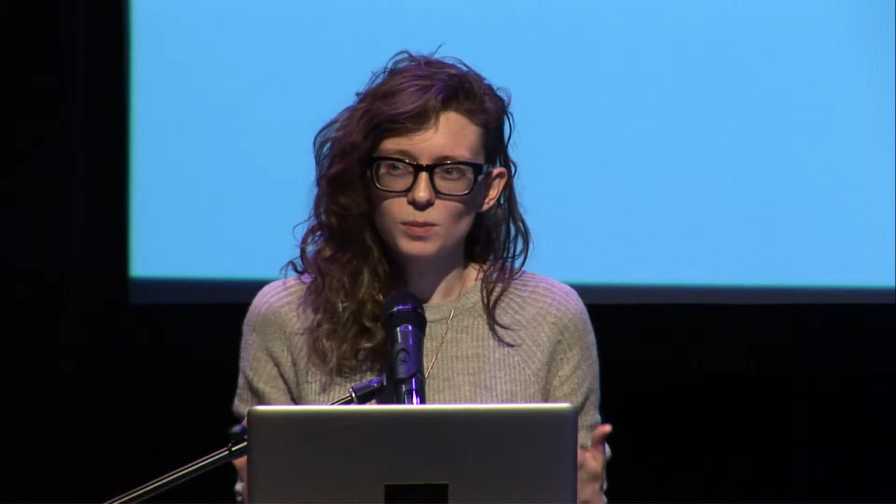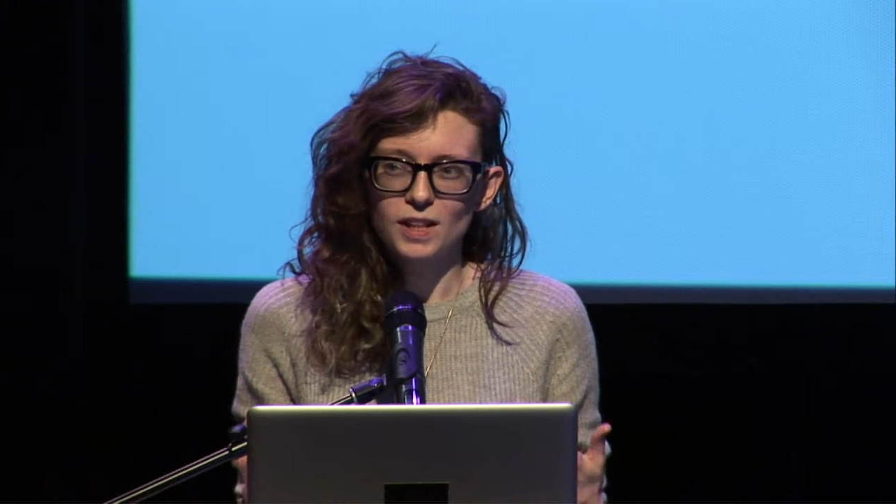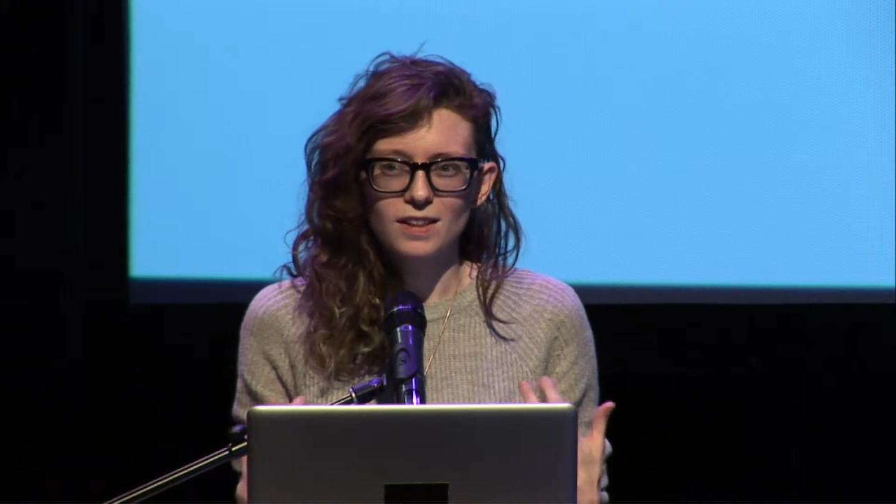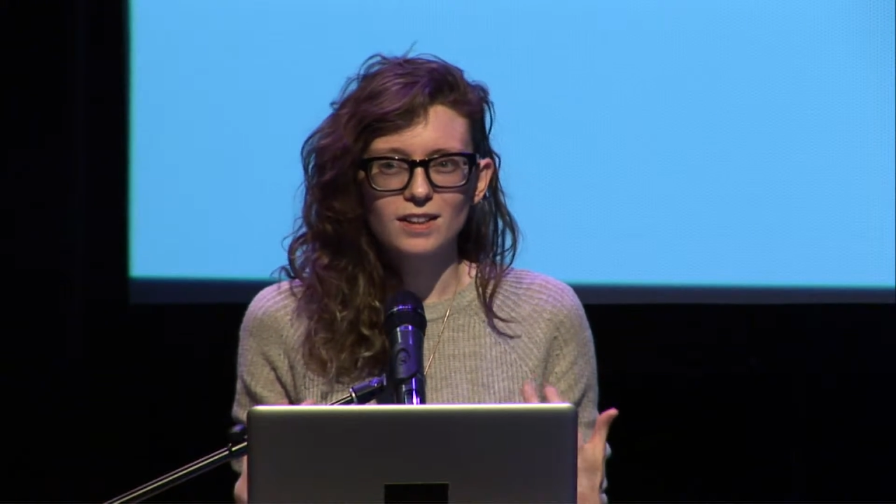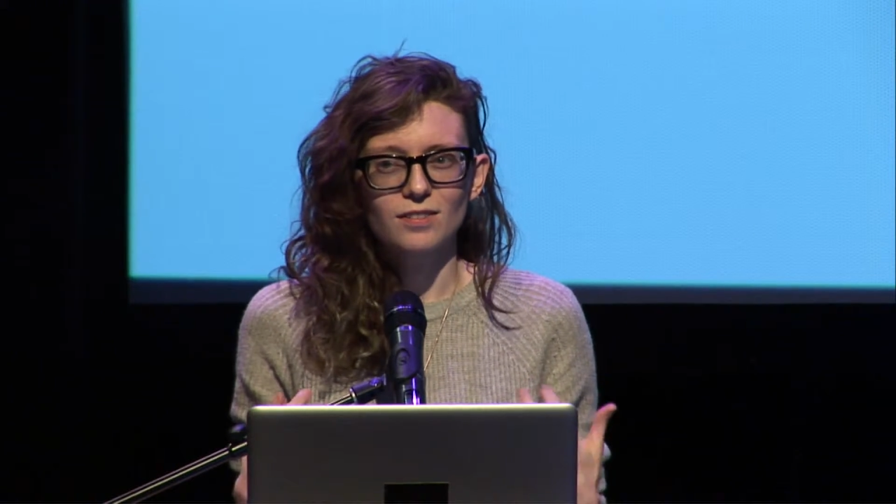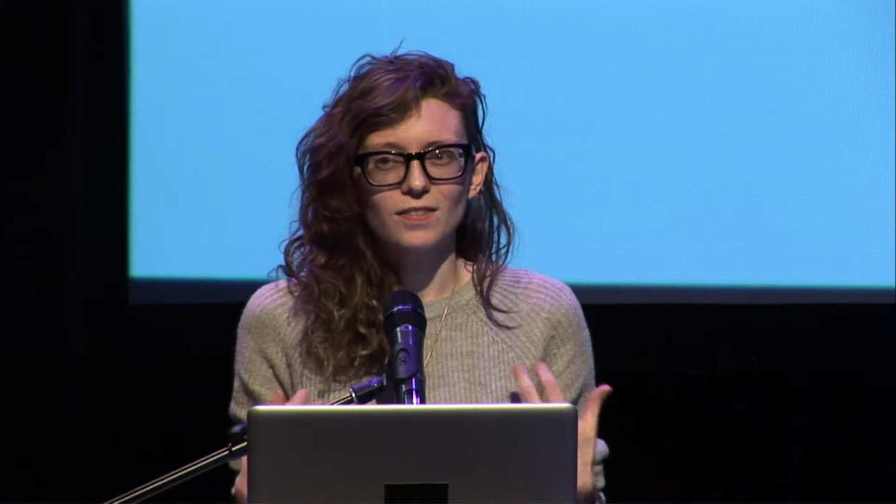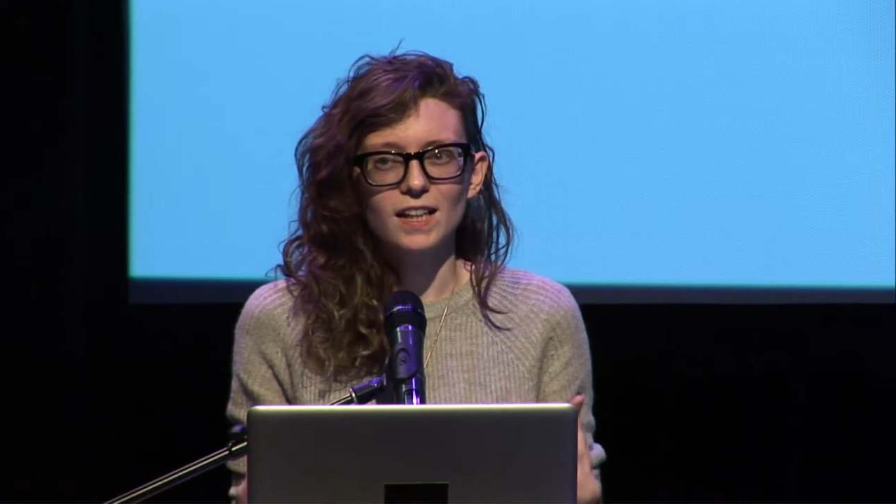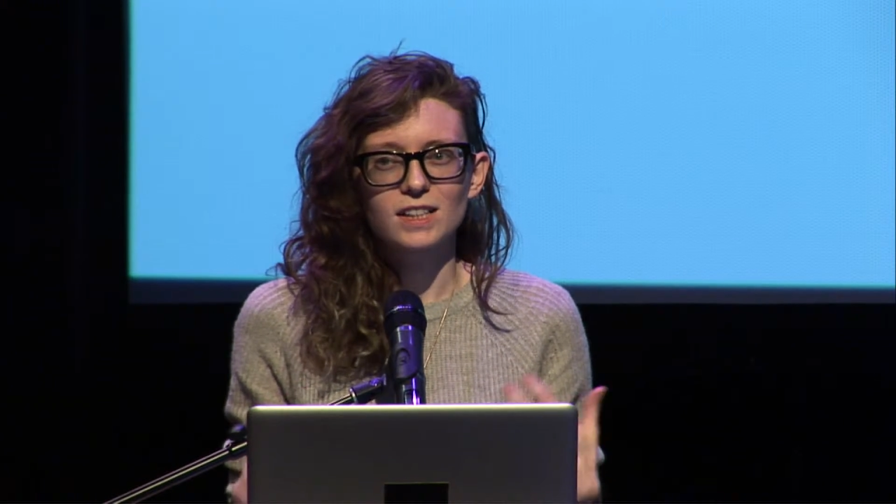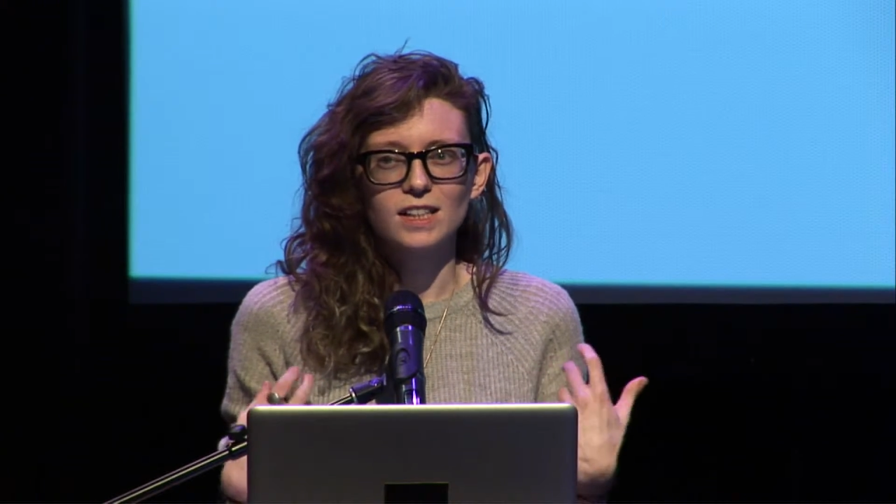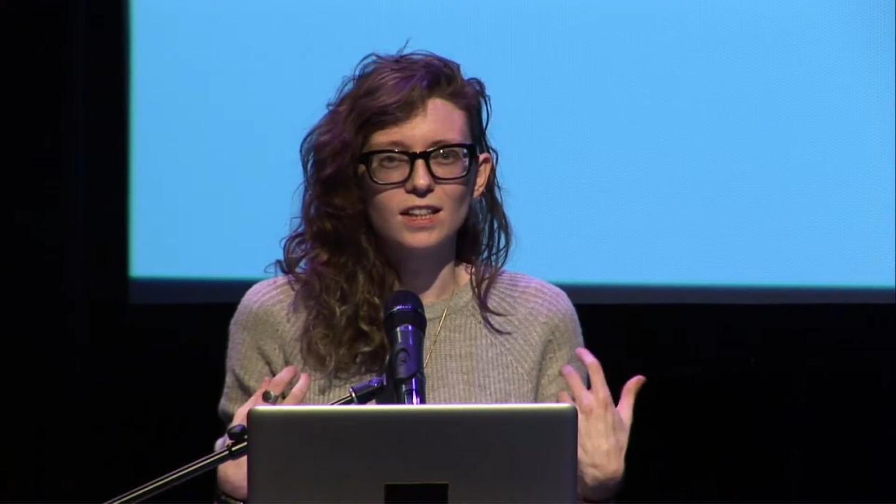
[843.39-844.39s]
But I think the
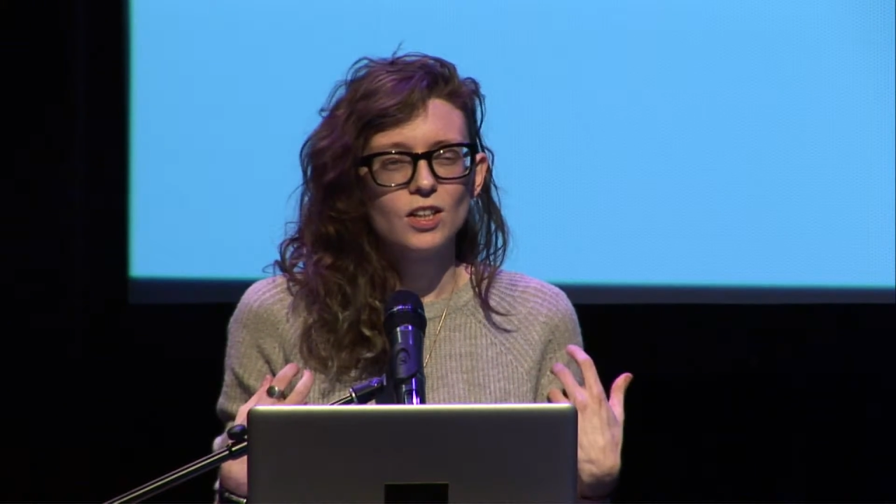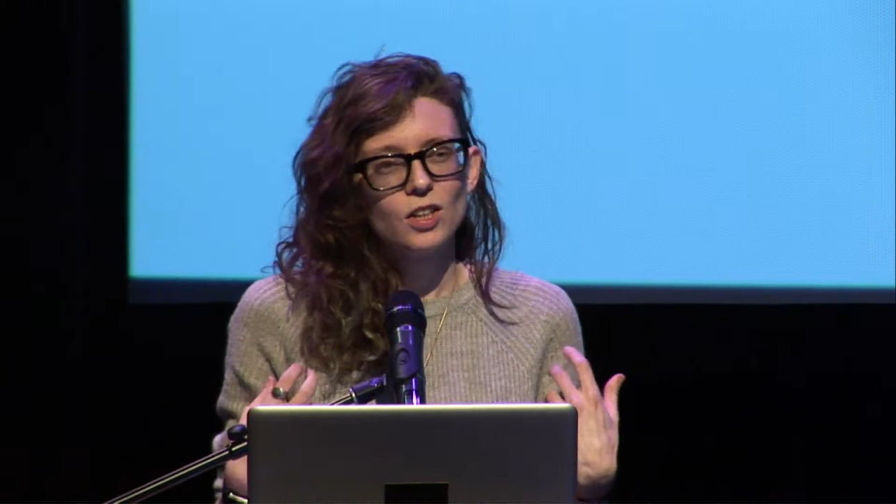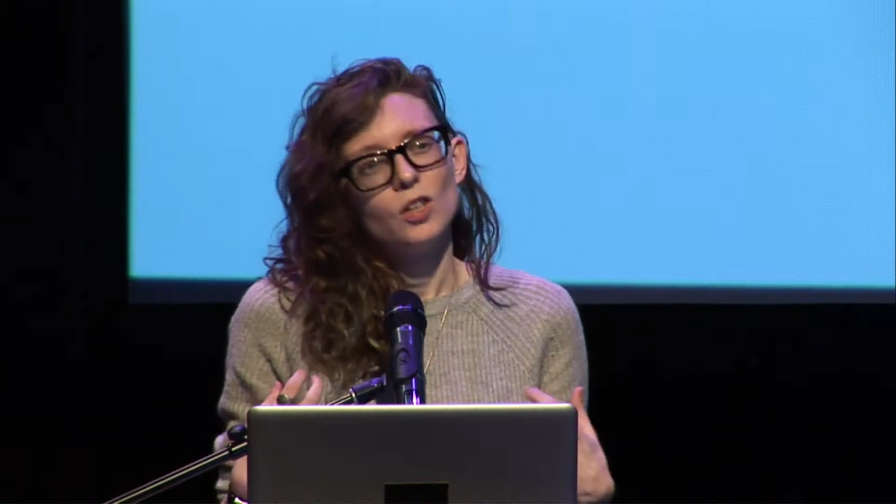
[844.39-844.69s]
fact that